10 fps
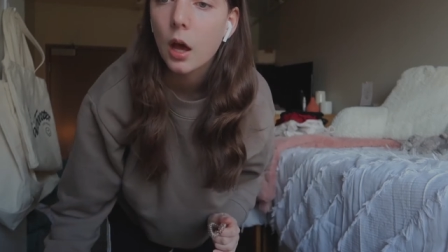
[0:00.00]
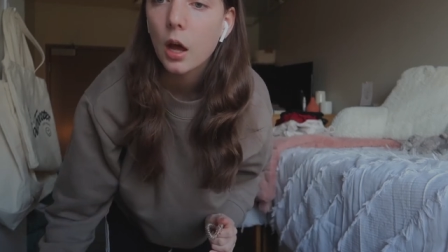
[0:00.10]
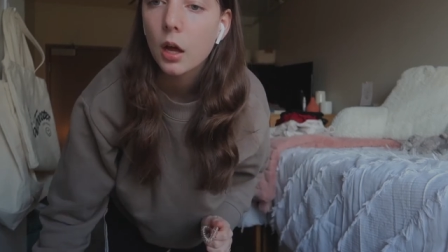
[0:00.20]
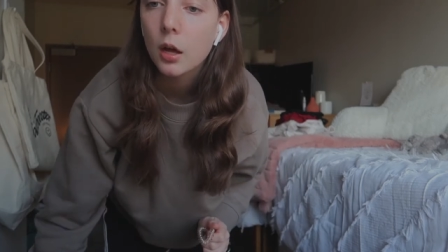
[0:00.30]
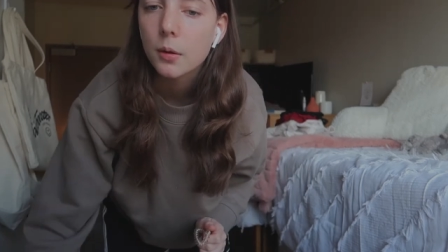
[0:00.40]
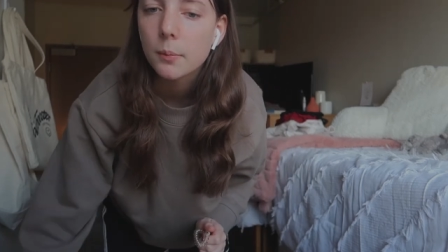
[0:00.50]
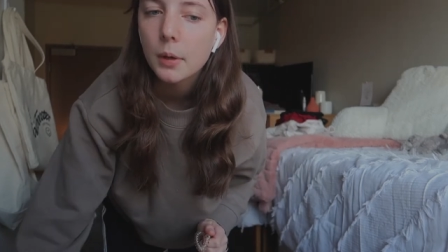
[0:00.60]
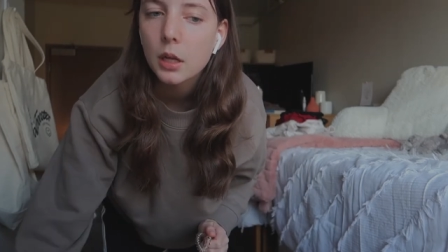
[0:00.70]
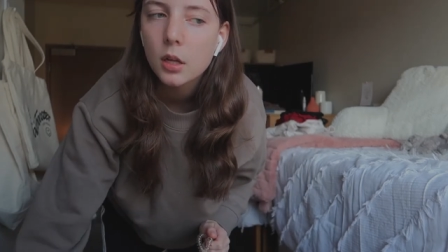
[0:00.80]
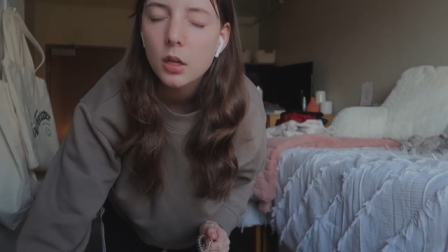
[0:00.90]

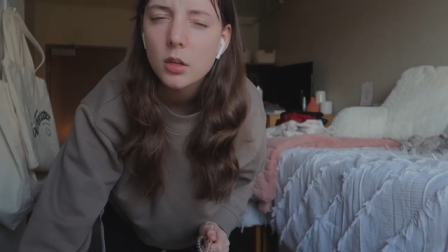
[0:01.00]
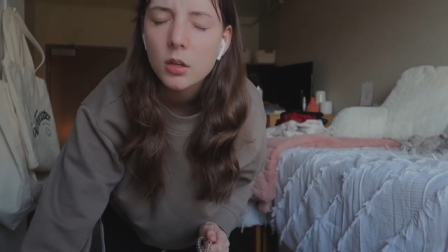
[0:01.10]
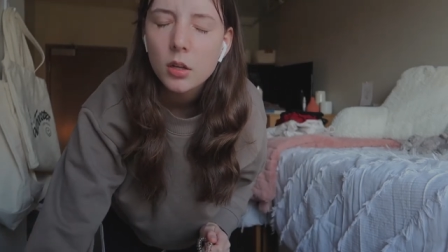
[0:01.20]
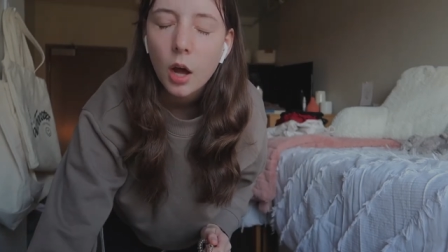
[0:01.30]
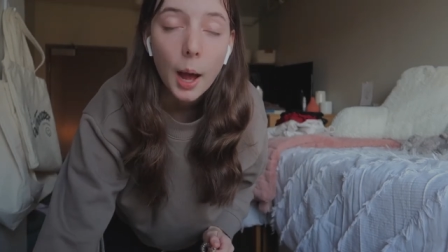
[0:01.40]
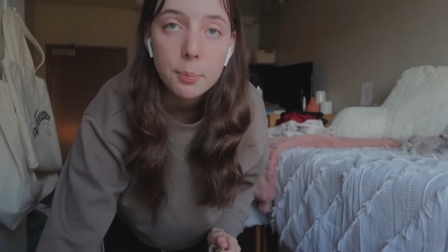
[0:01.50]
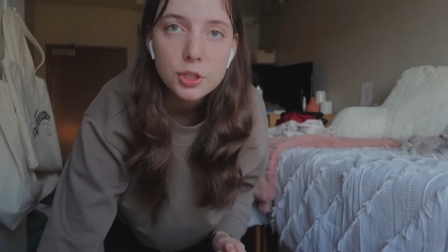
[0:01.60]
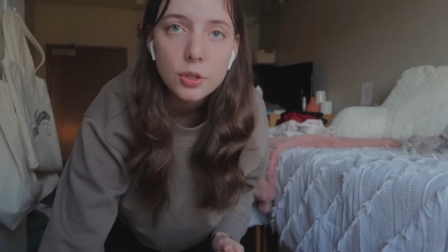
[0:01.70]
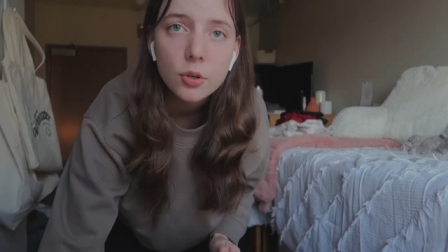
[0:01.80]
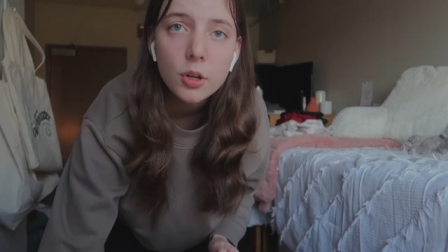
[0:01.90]
um,
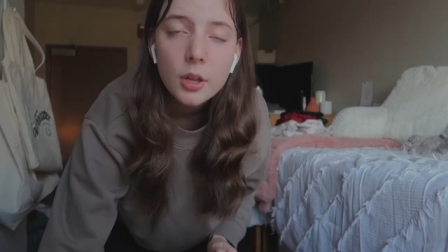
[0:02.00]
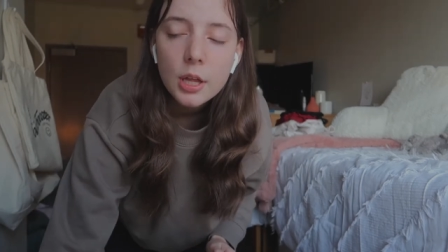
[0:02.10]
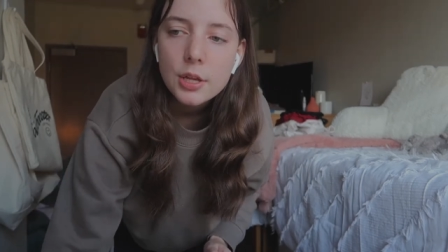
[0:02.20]
optional.